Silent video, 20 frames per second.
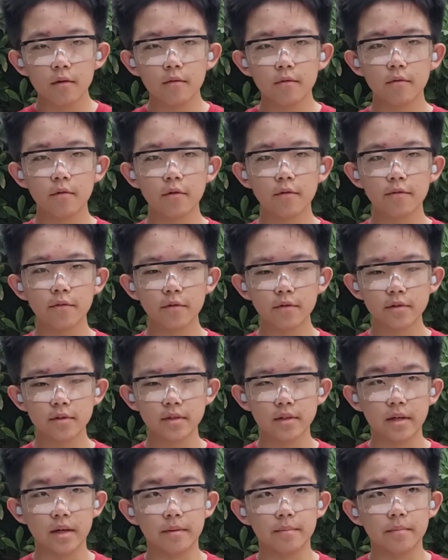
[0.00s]
For our first
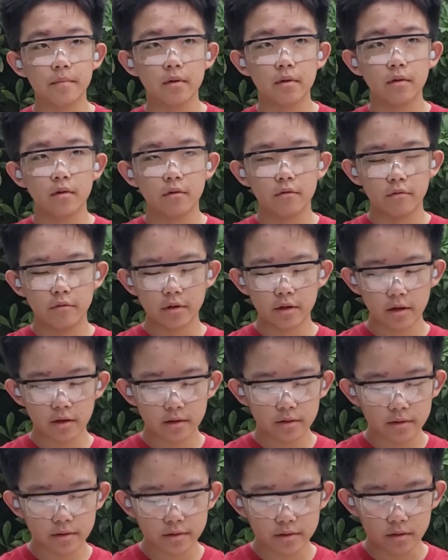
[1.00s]
step, we
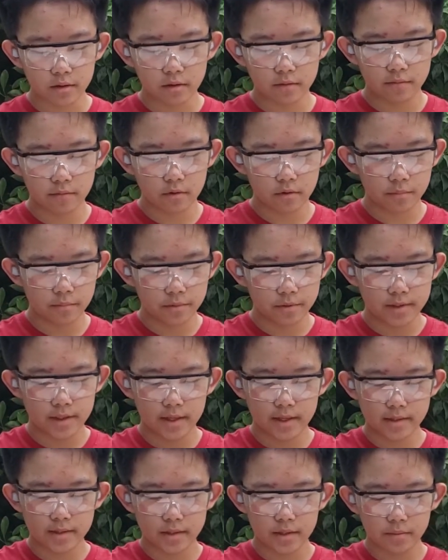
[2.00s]
gotta dissolve our
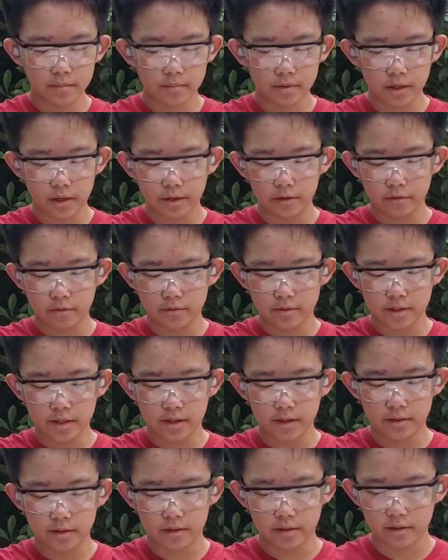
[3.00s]
potassium
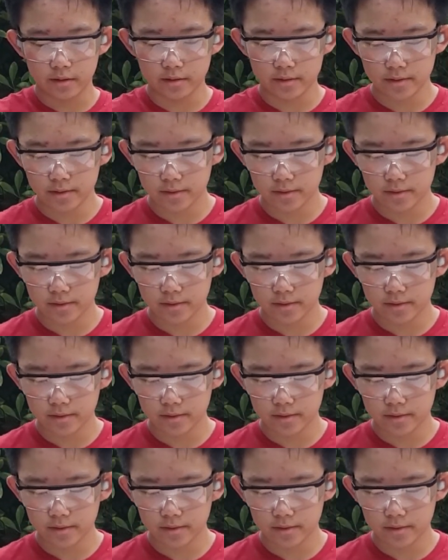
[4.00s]
thiocyanate.